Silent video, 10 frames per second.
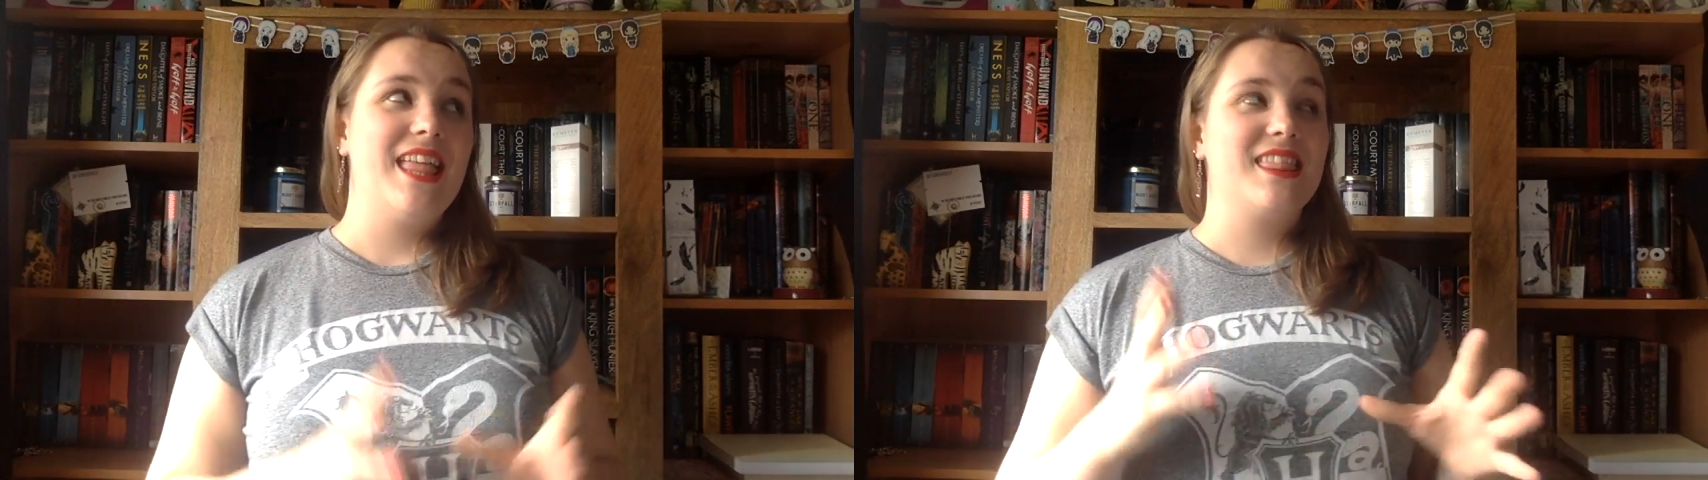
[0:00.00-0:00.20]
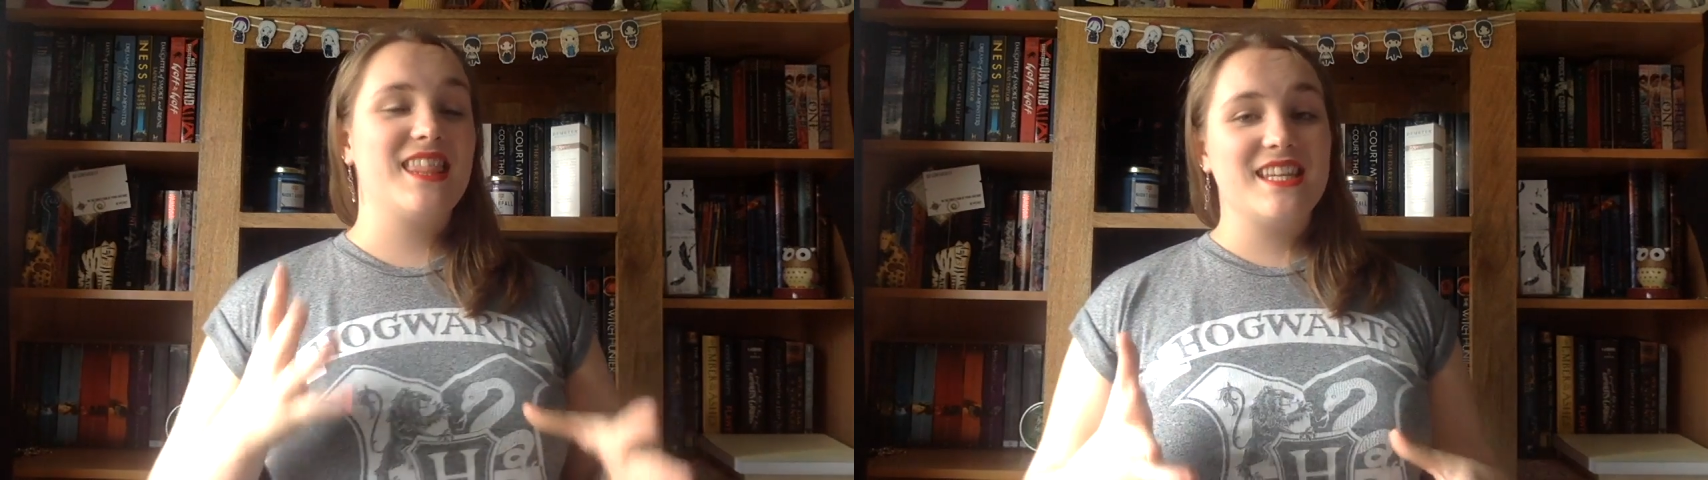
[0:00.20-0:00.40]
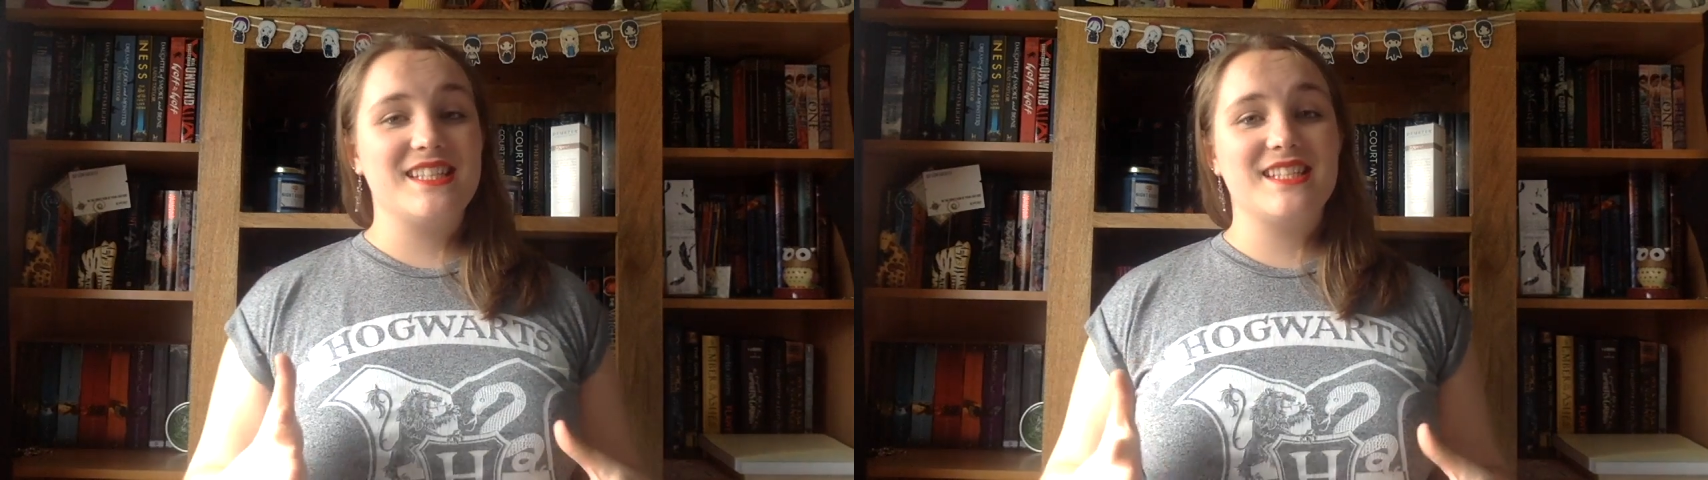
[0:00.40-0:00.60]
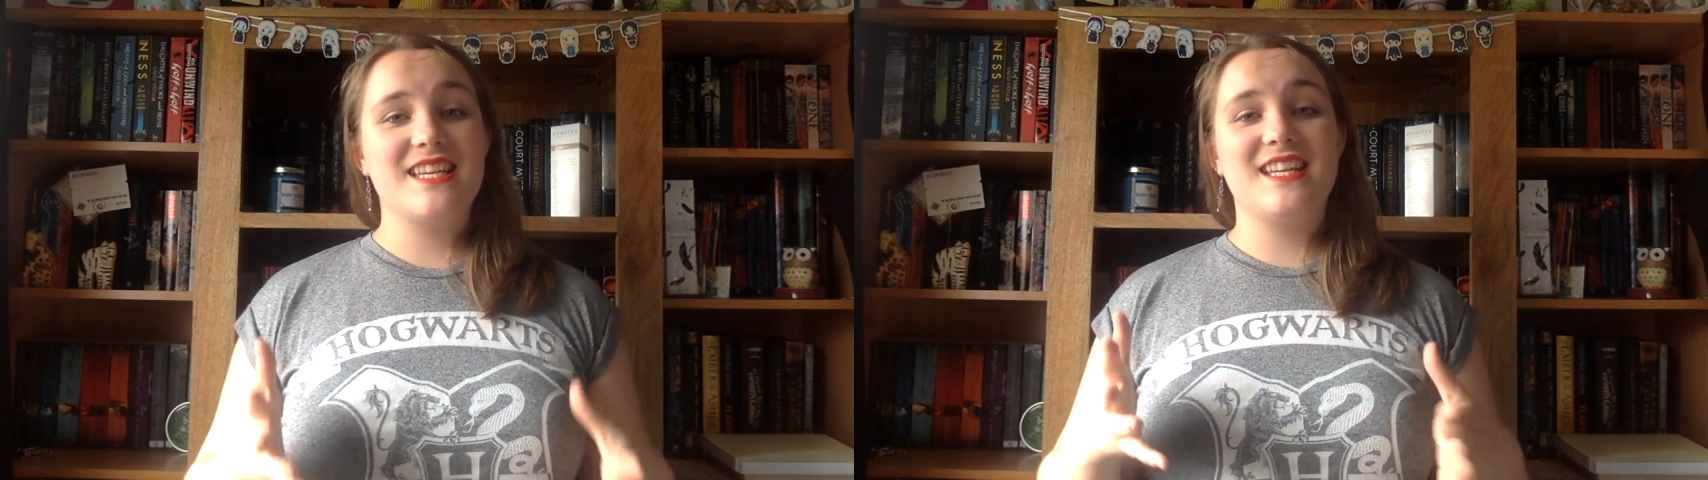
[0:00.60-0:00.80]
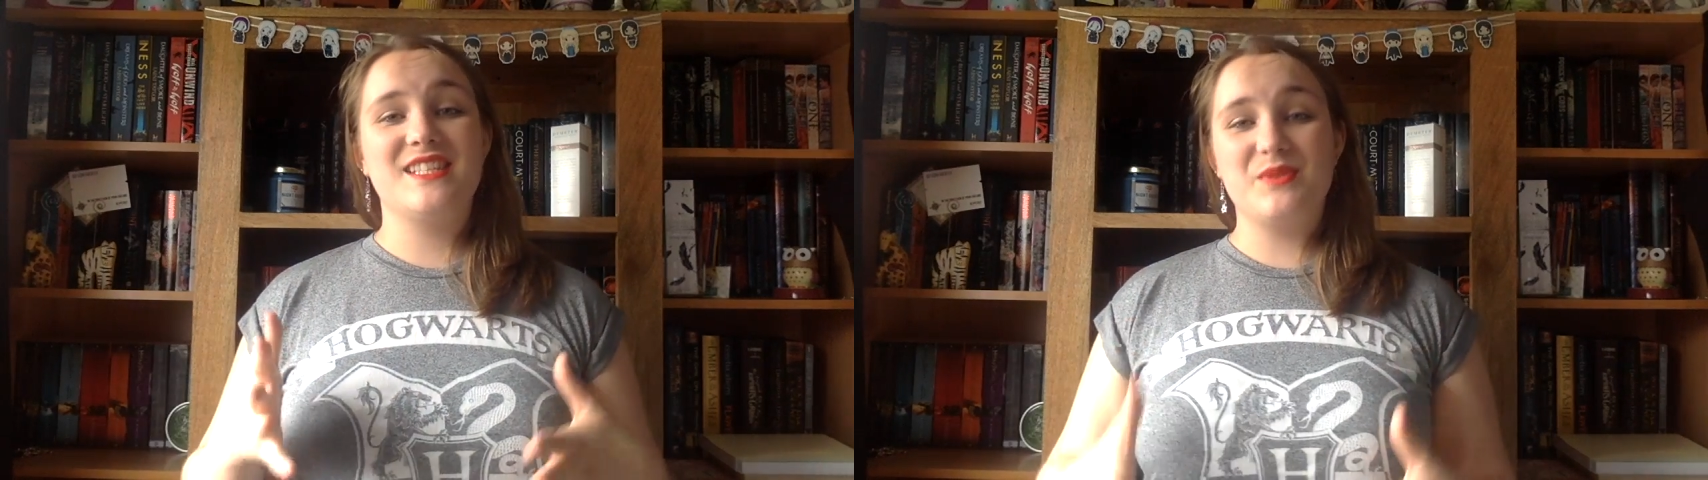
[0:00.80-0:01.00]
This
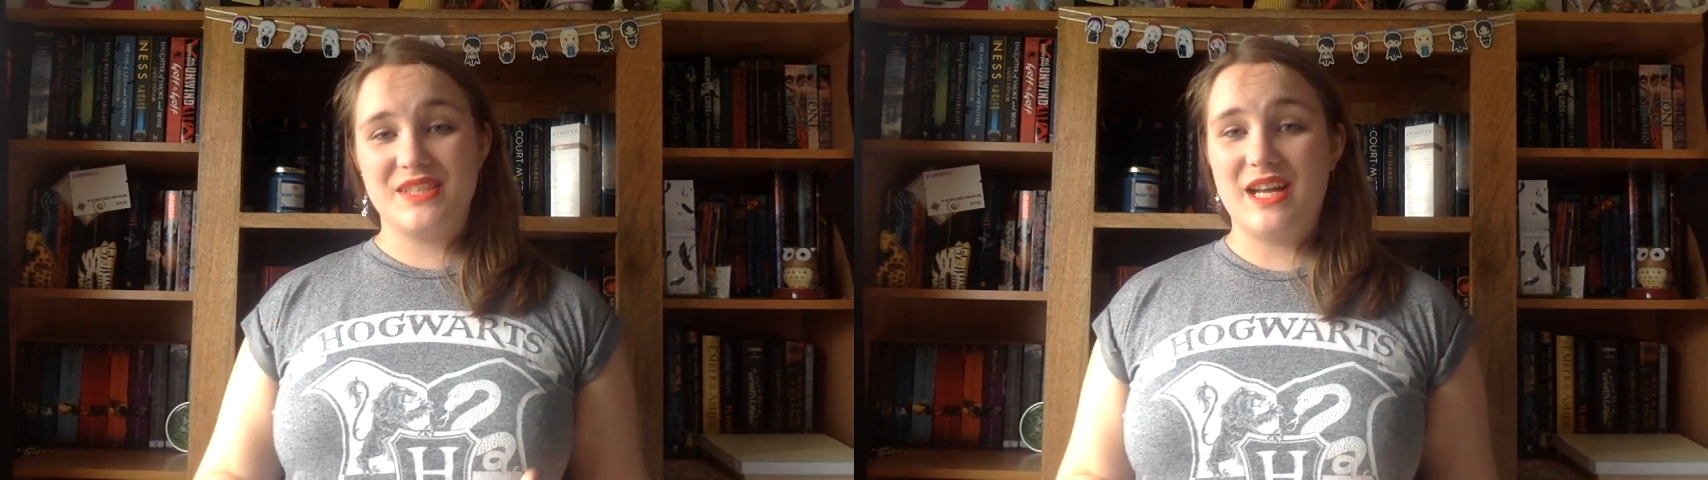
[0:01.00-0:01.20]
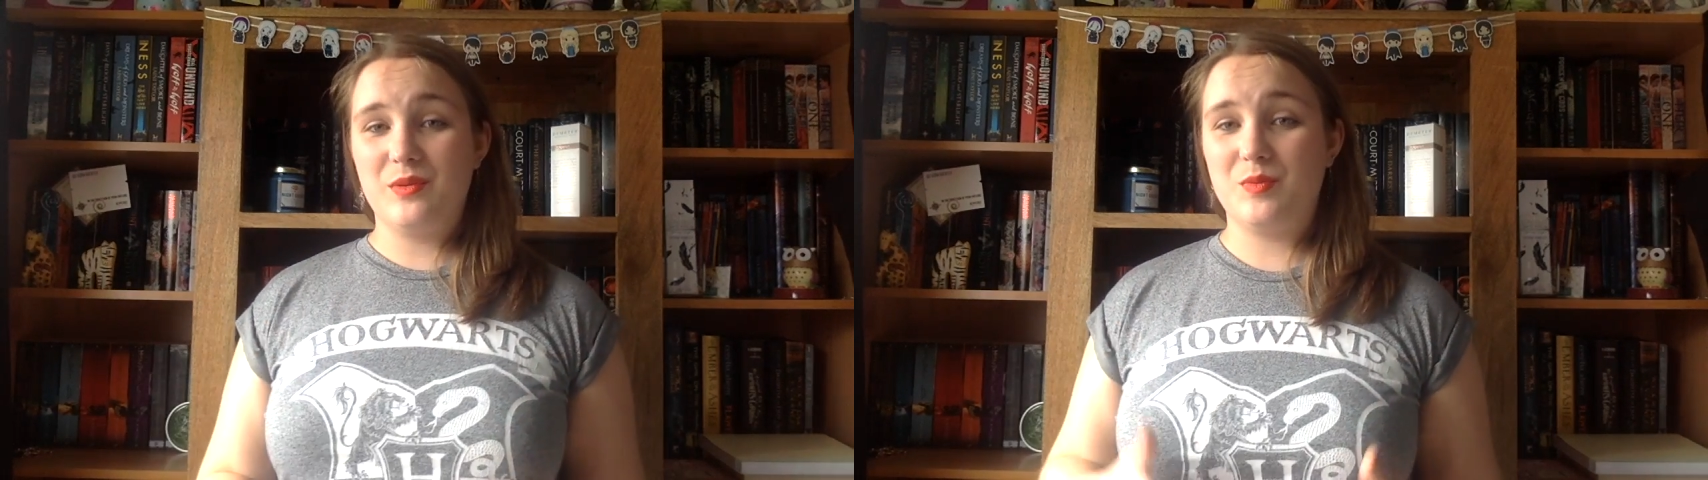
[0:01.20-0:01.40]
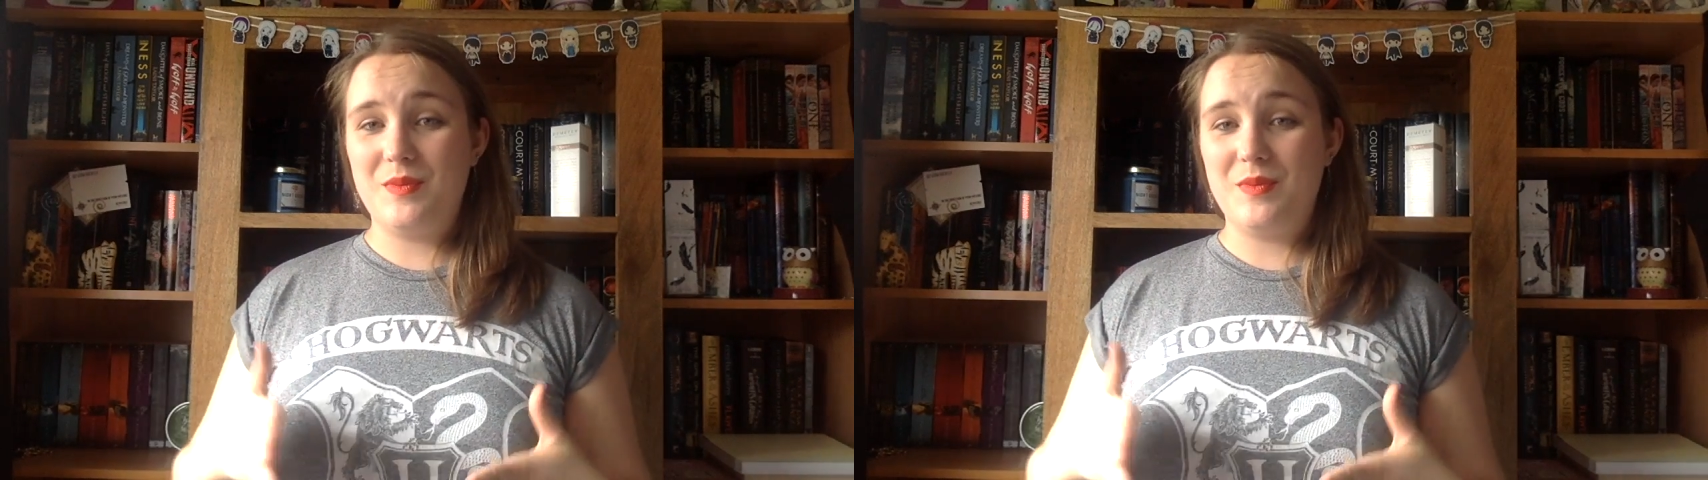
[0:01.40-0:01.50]
is what's helped